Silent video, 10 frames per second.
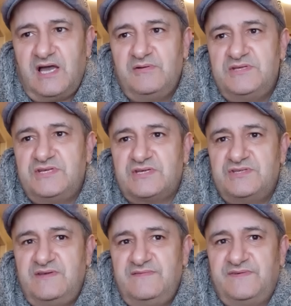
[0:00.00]
Only
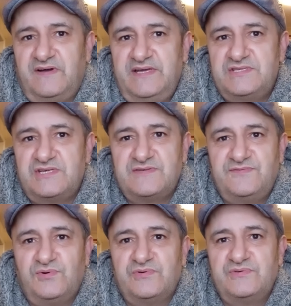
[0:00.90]
16 fights, has
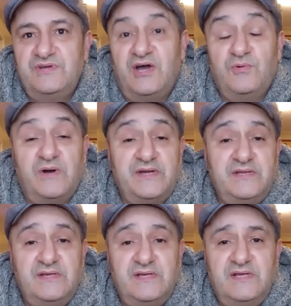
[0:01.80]
fought no one.